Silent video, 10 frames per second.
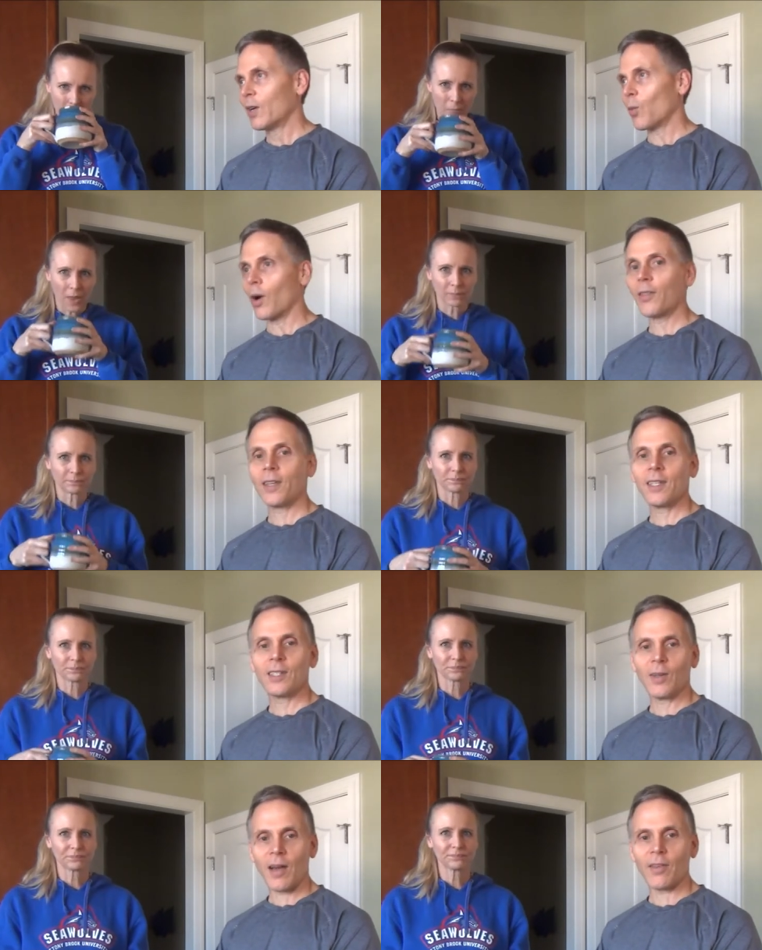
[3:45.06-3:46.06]
Speaker 1: worthy
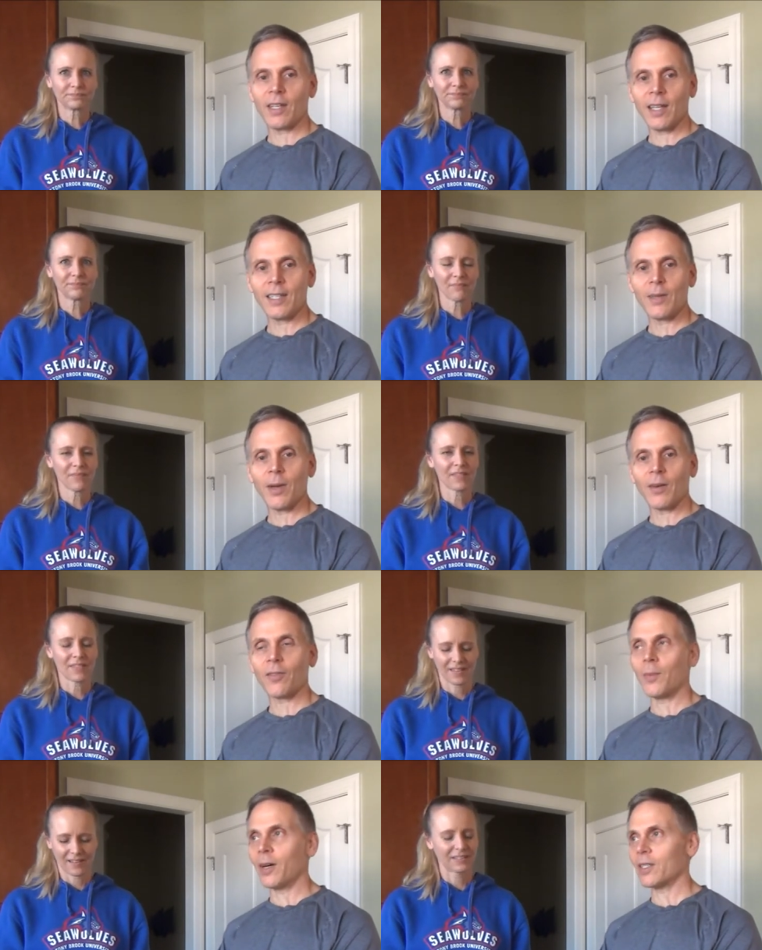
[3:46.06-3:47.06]
to have an, an email
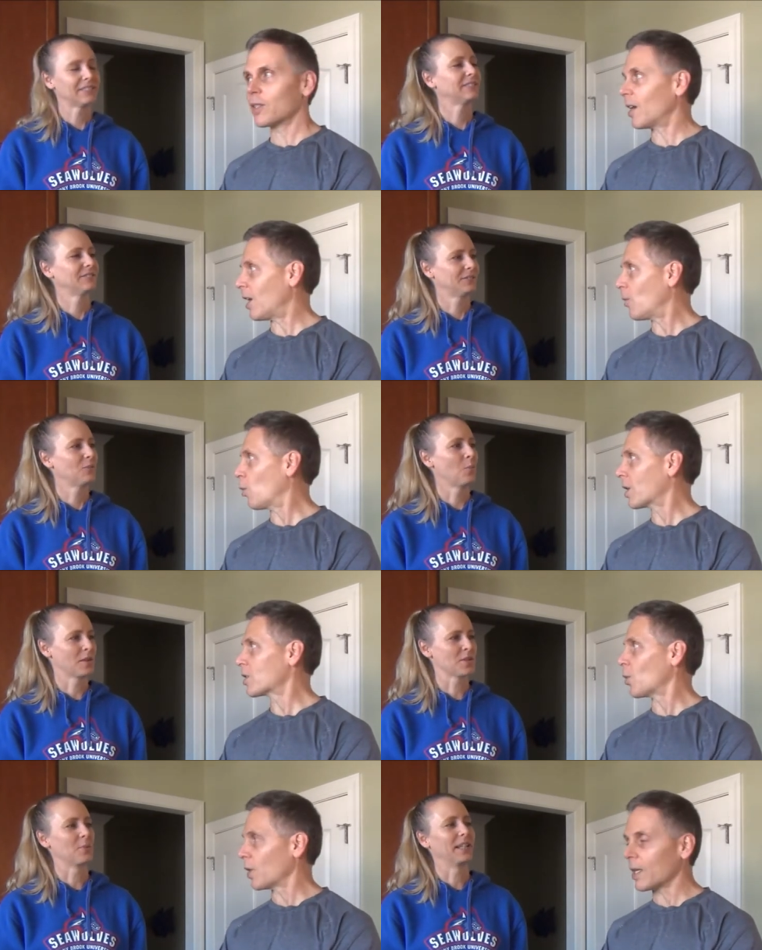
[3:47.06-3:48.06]
from us uh, once,
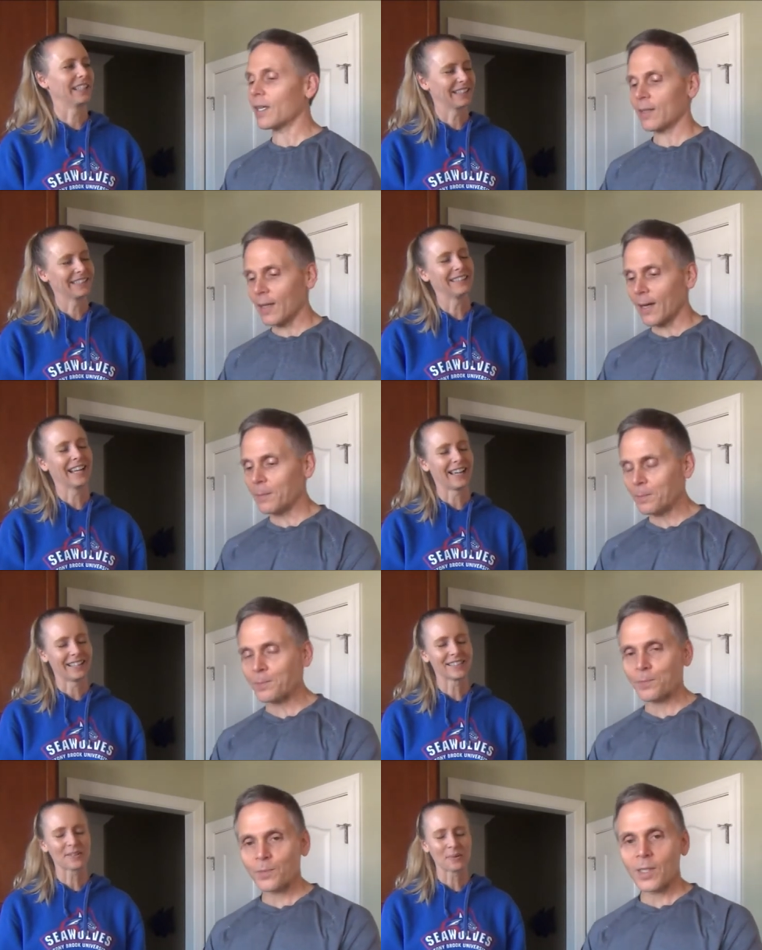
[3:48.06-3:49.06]
once, a, week. week. Yeah.
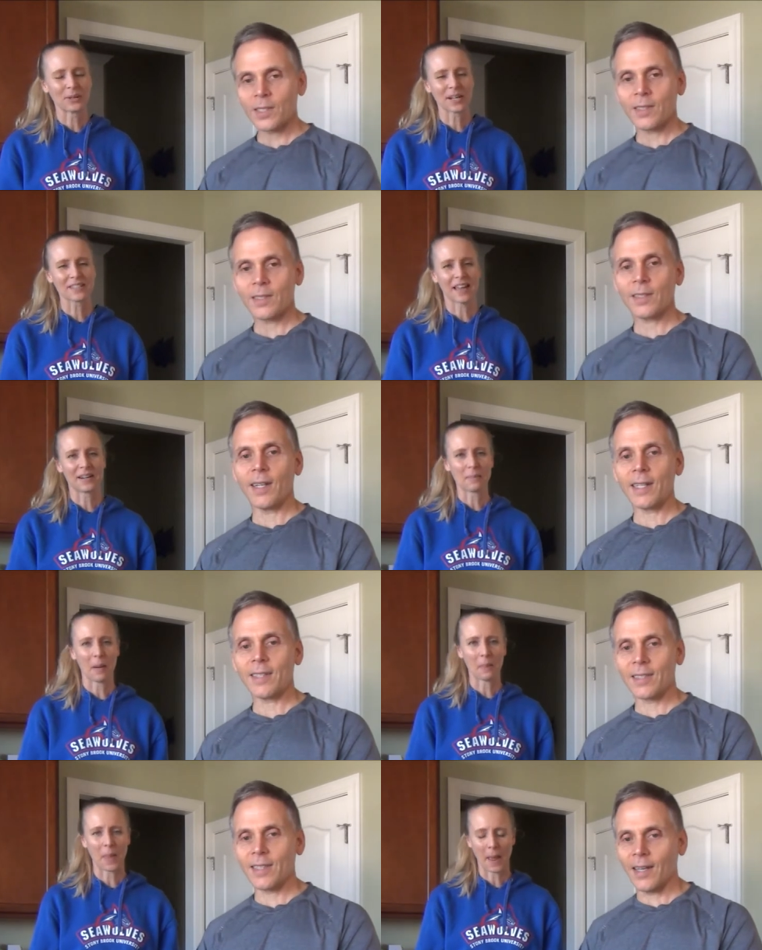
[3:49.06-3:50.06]
yeah. So we're excited so that's
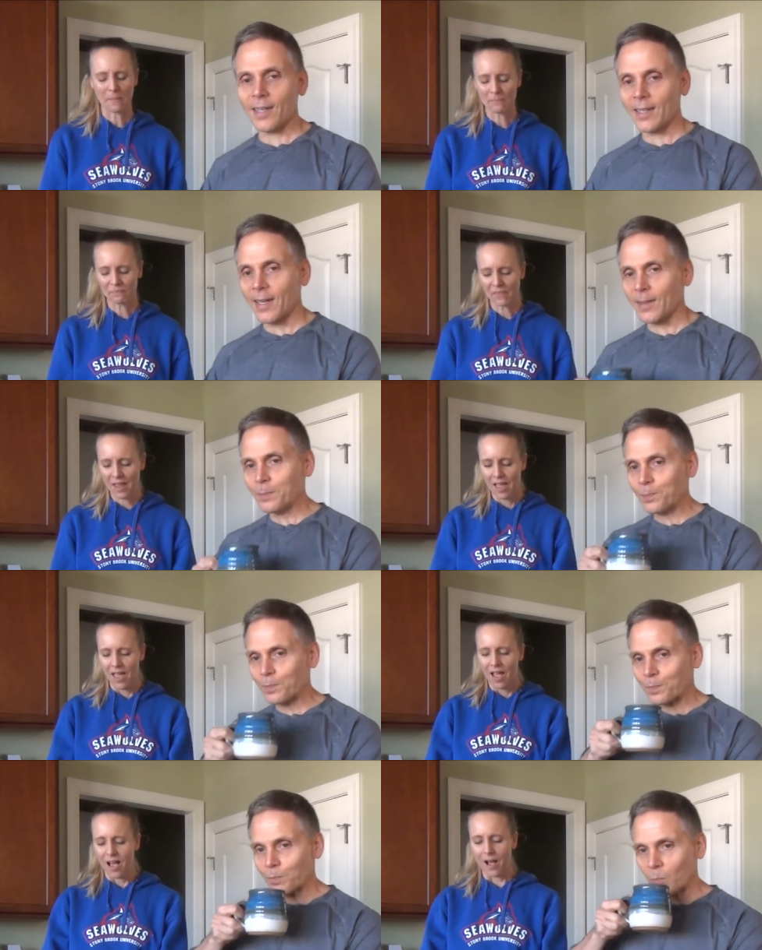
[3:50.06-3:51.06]
about exciting, that.
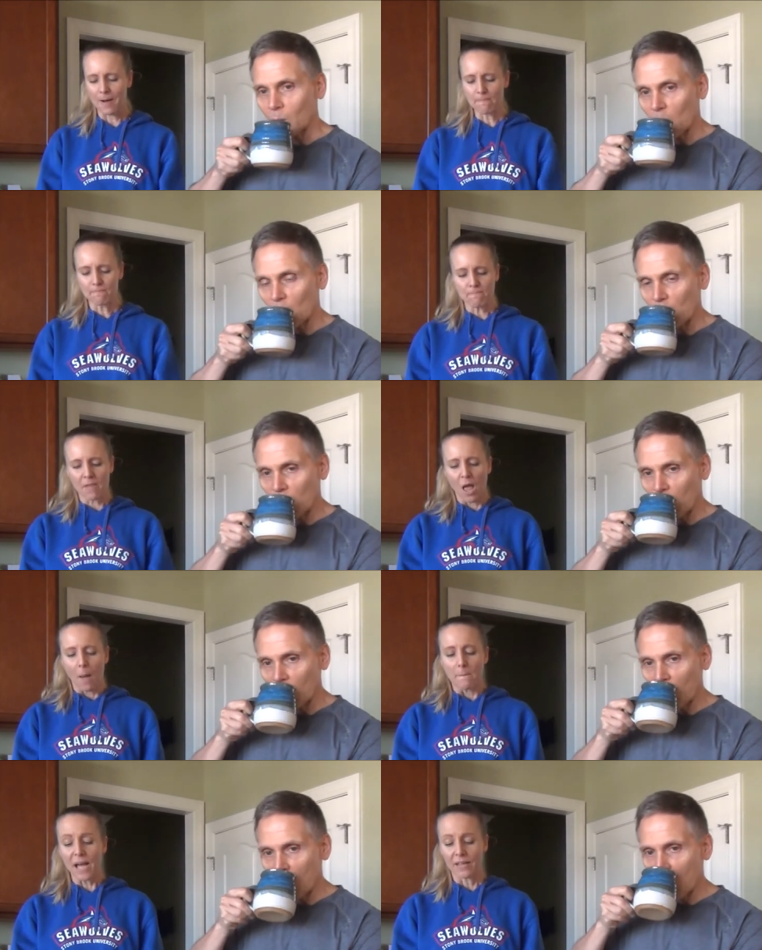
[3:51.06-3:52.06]
Speaker 2: Yeah. Um,
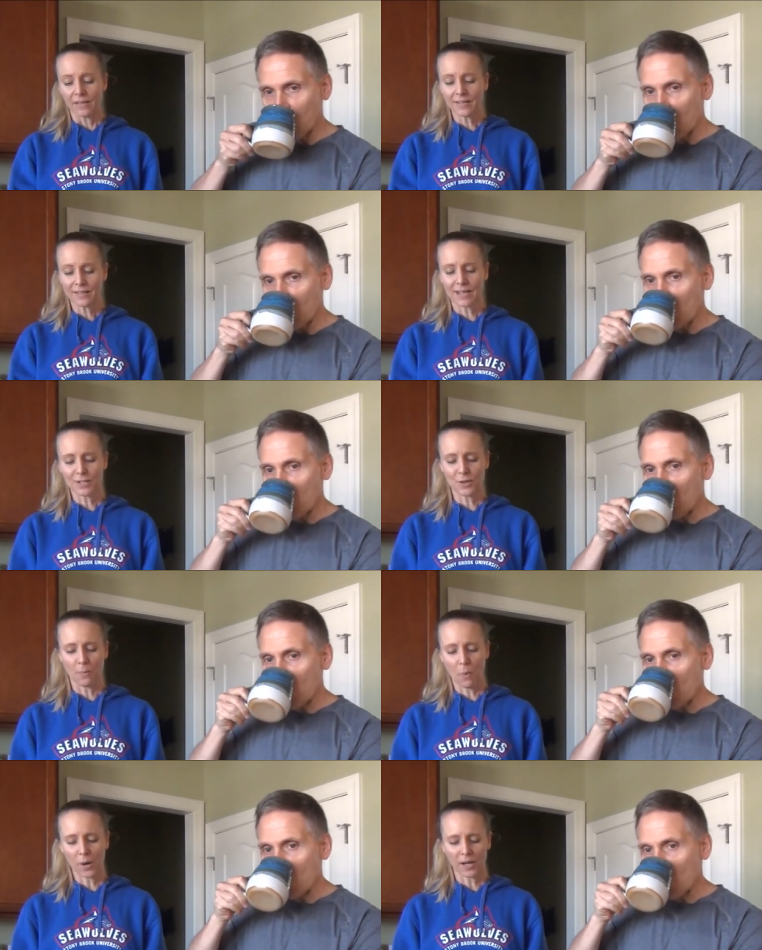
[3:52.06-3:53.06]
but let's get to the
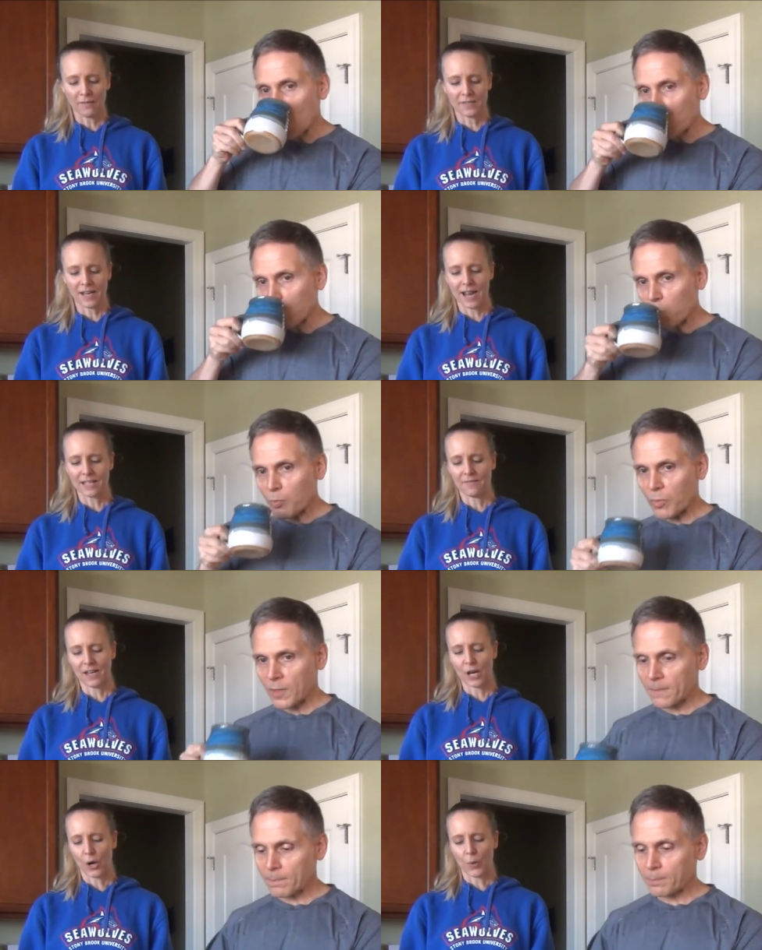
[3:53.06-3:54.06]
point of today's
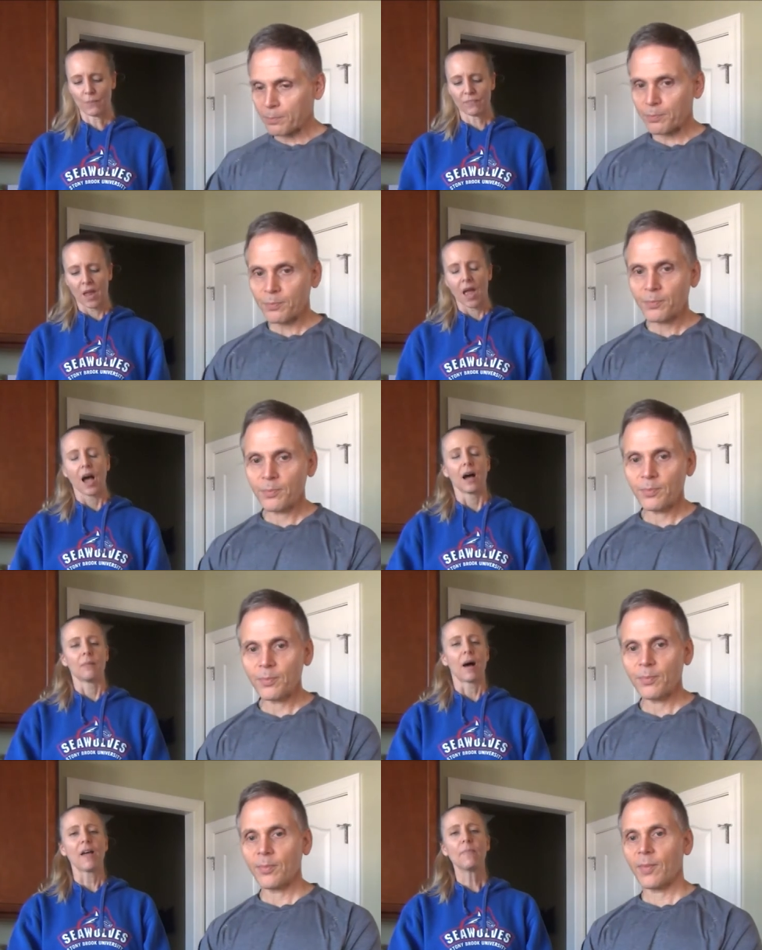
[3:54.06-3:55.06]
video.
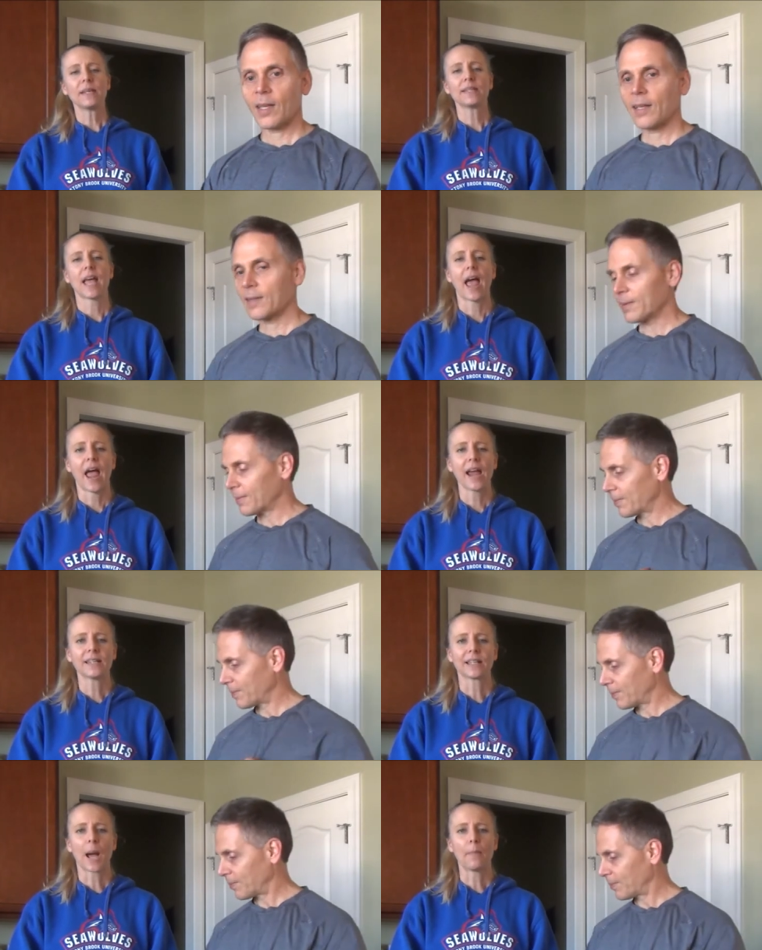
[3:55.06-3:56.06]
Um, I've been tagged
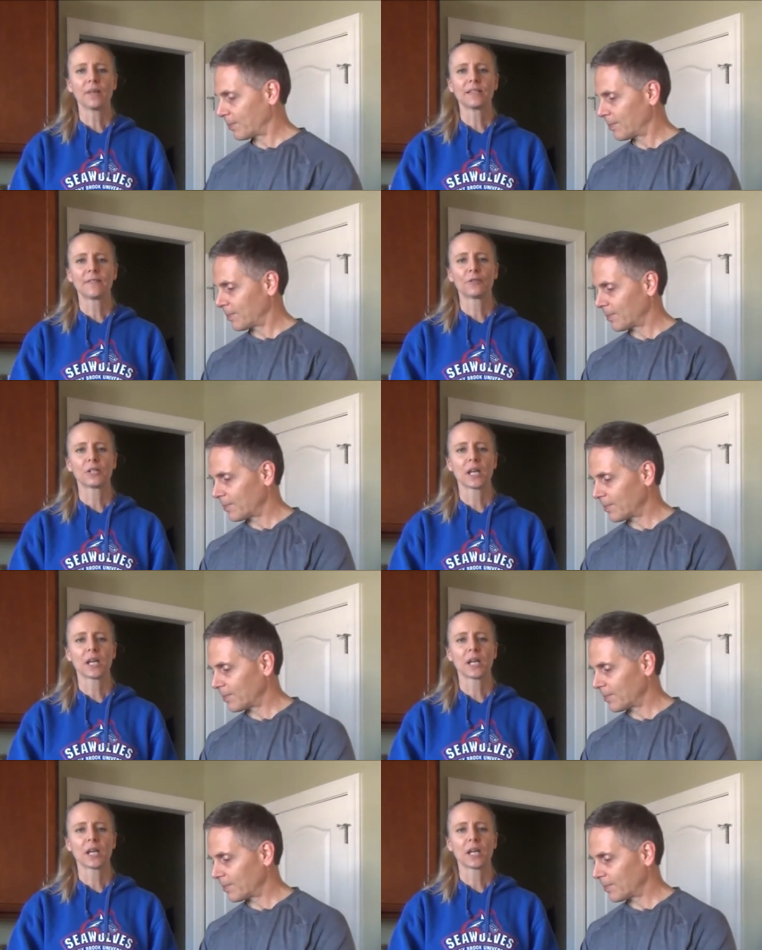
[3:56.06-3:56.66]
a couple of different